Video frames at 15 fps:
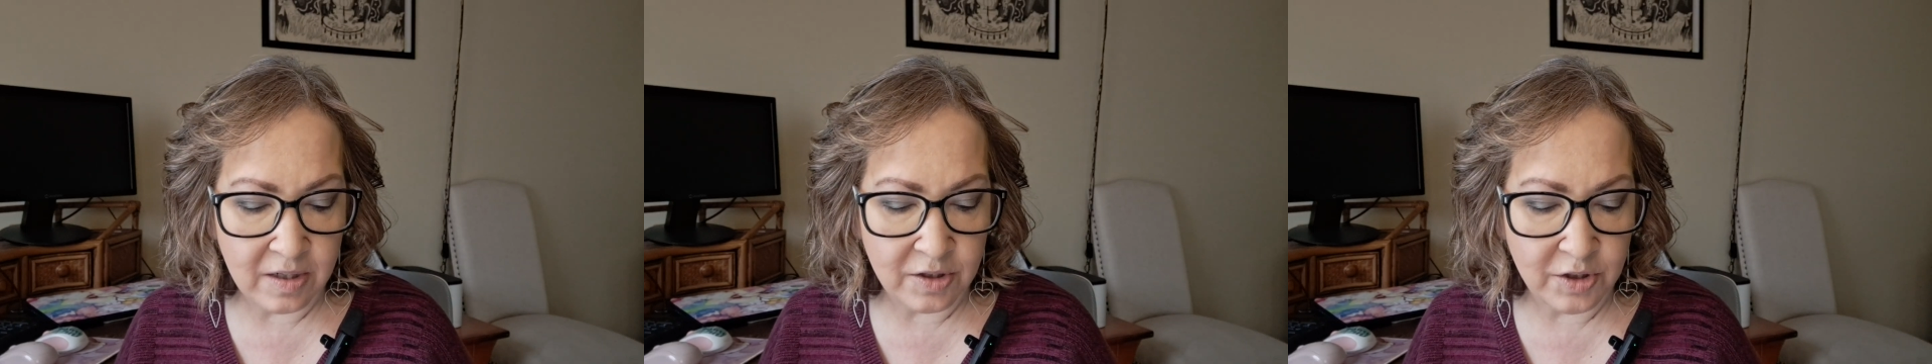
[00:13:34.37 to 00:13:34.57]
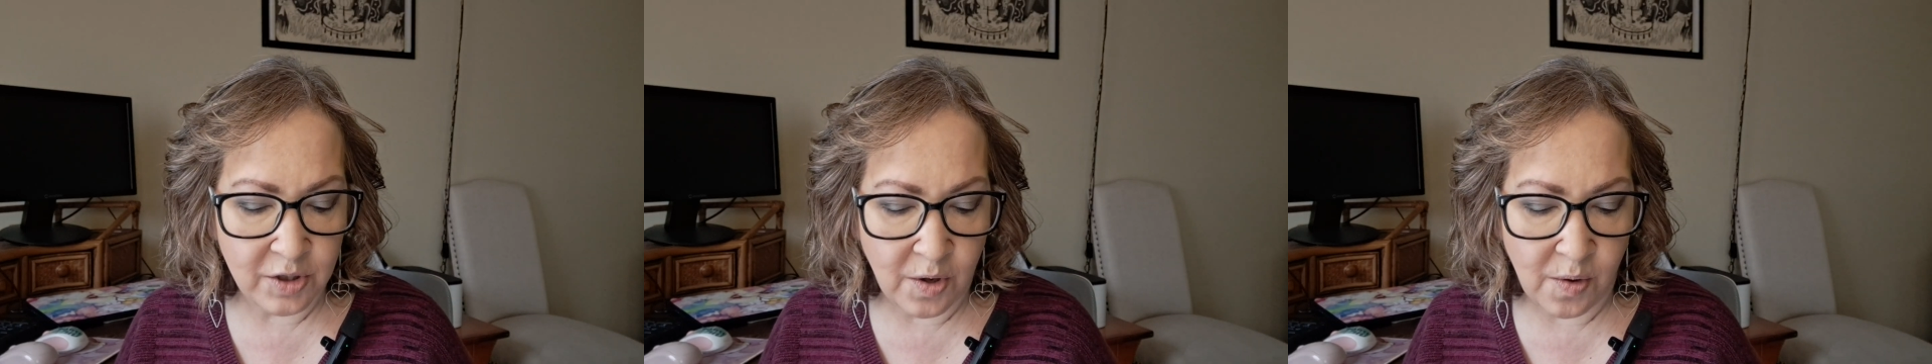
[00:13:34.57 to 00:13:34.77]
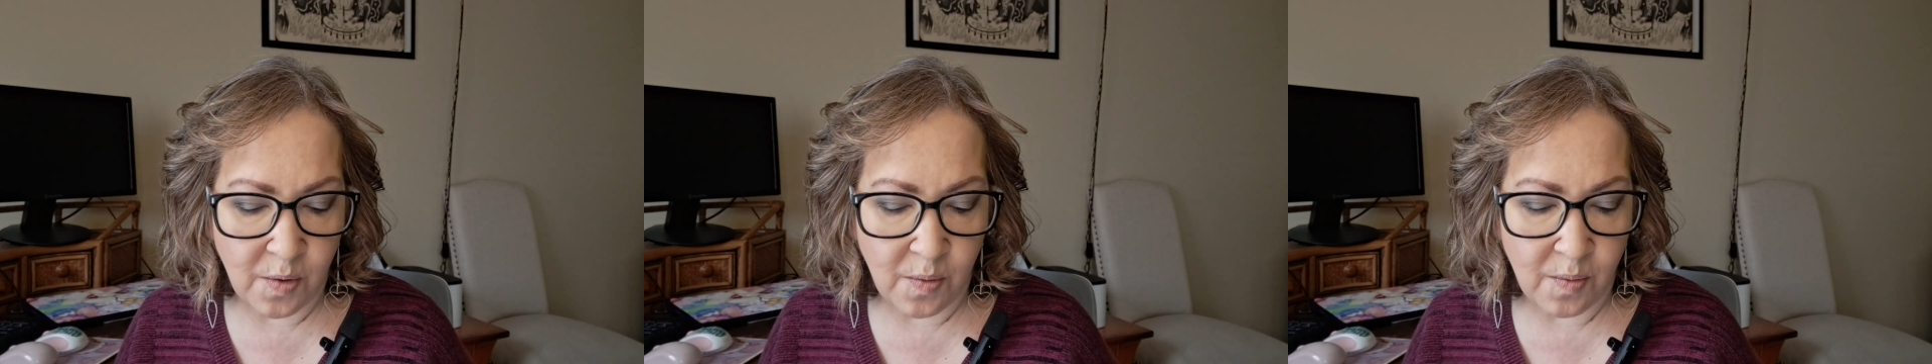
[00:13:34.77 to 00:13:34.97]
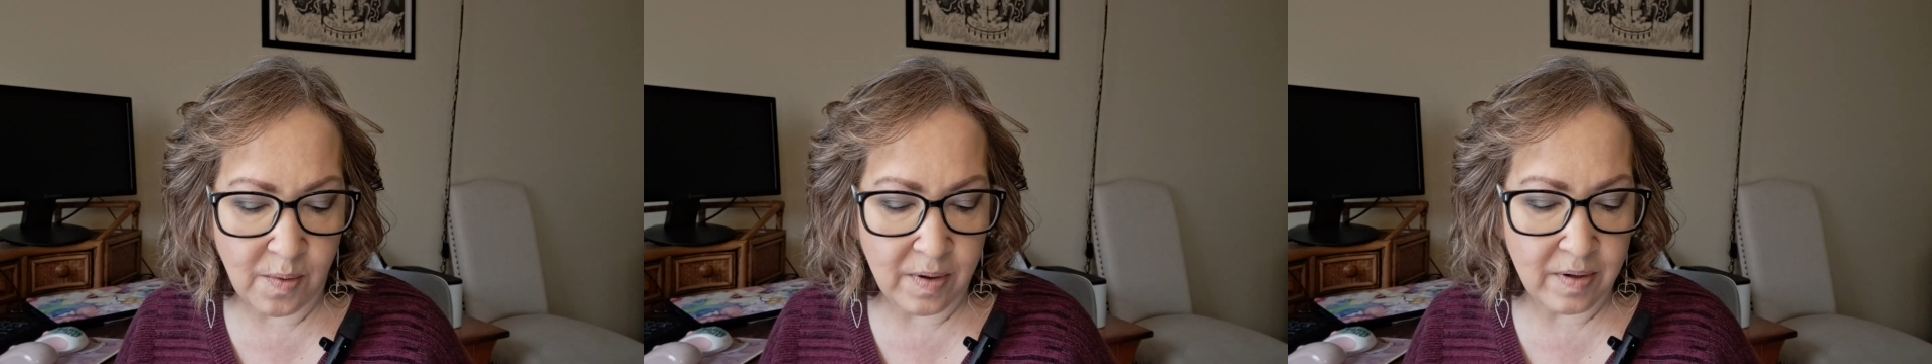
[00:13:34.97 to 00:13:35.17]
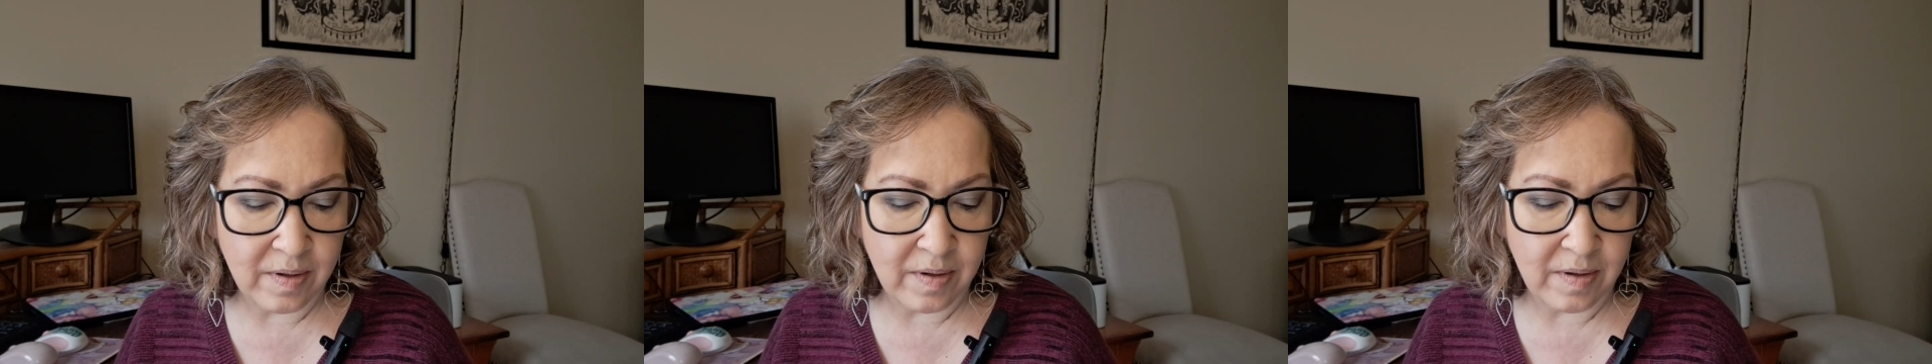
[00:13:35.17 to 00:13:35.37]

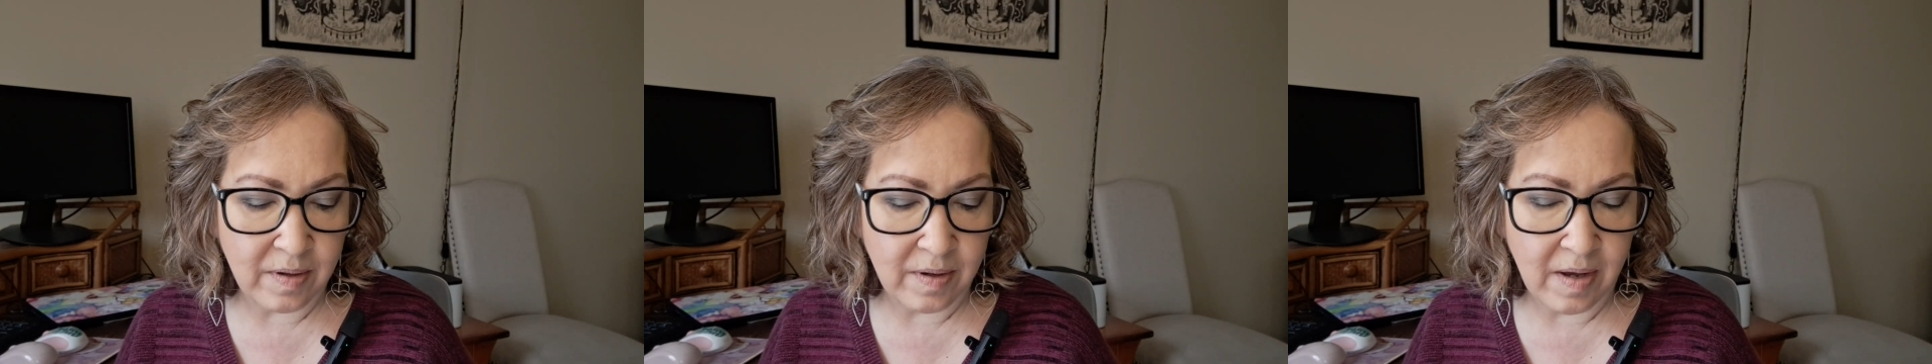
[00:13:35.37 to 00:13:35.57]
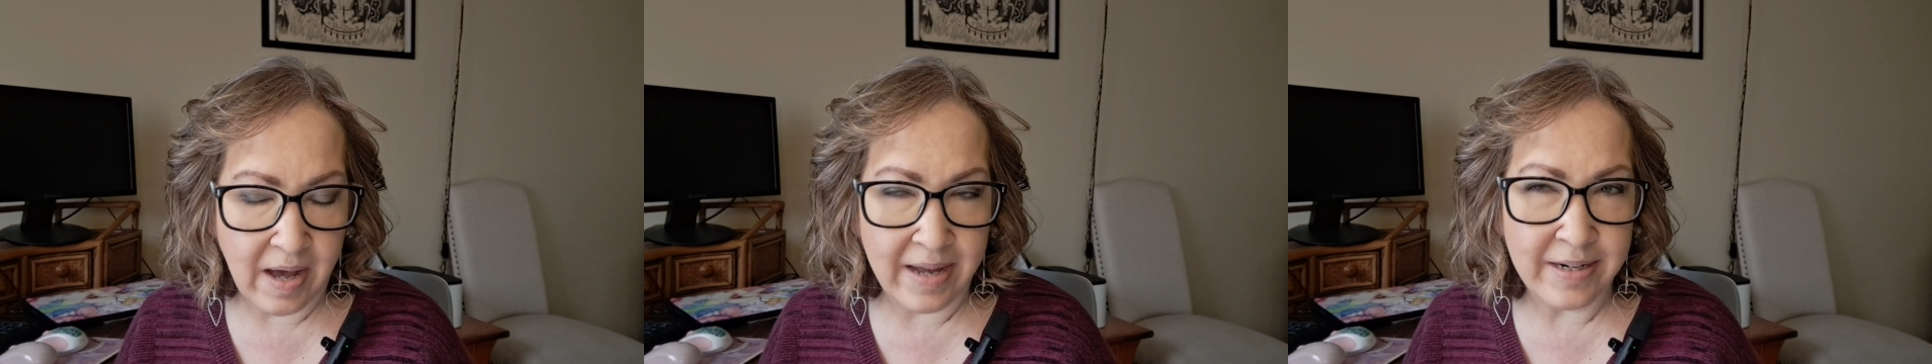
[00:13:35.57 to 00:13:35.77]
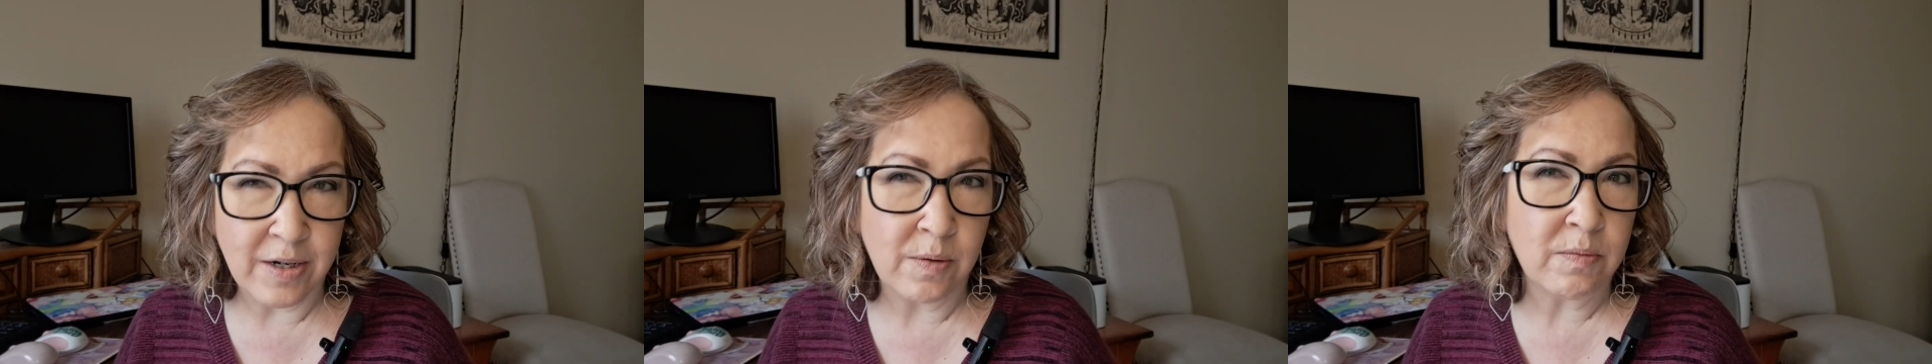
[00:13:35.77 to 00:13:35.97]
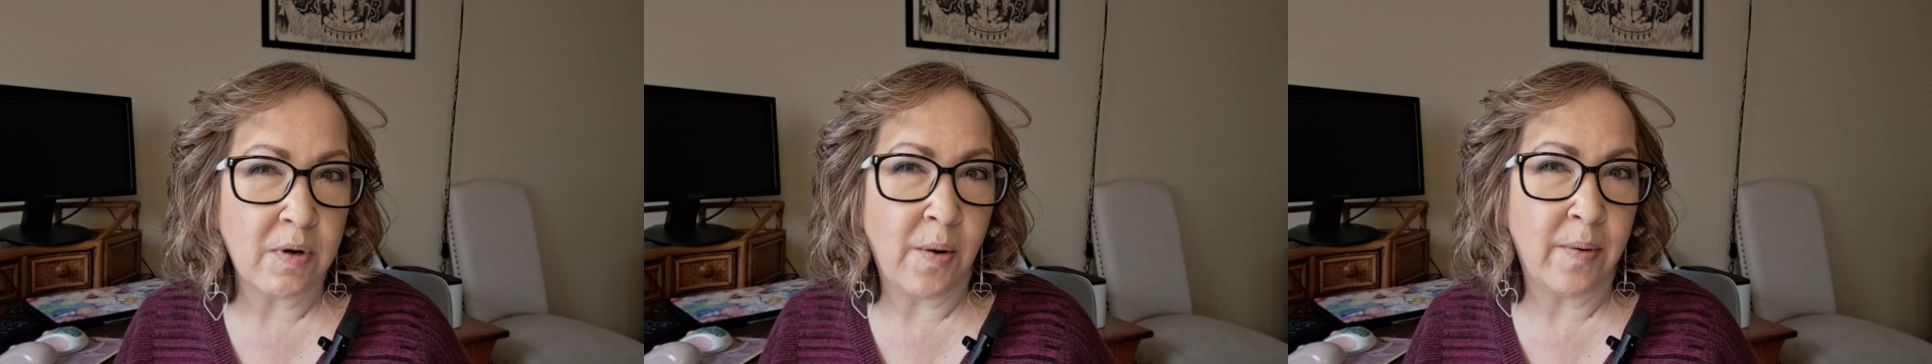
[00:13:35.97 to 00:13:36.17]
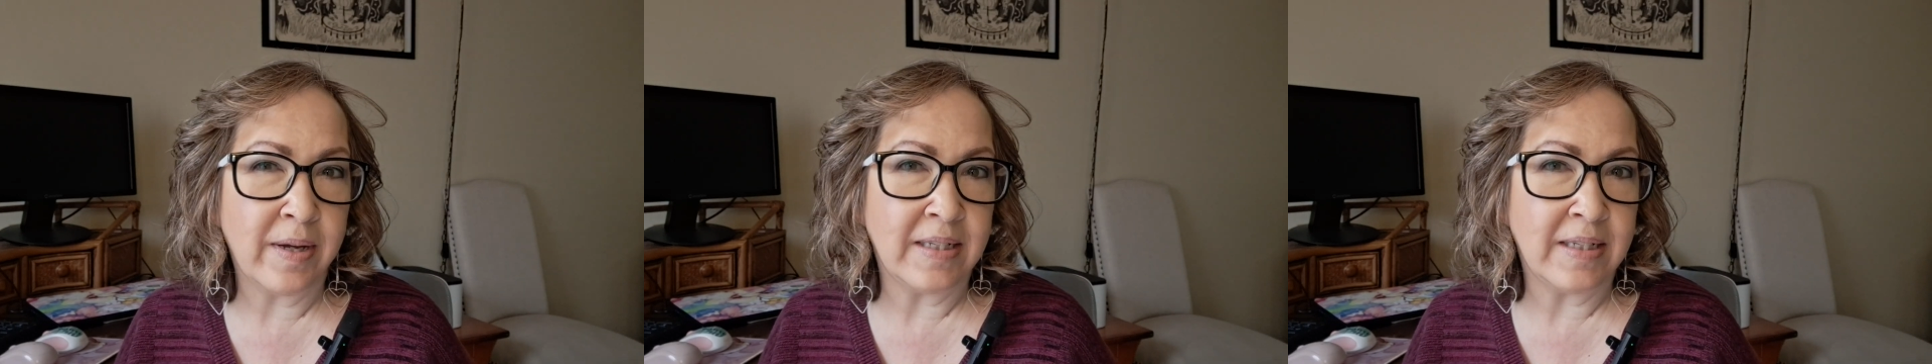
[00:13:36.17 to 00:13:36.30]
So I don't know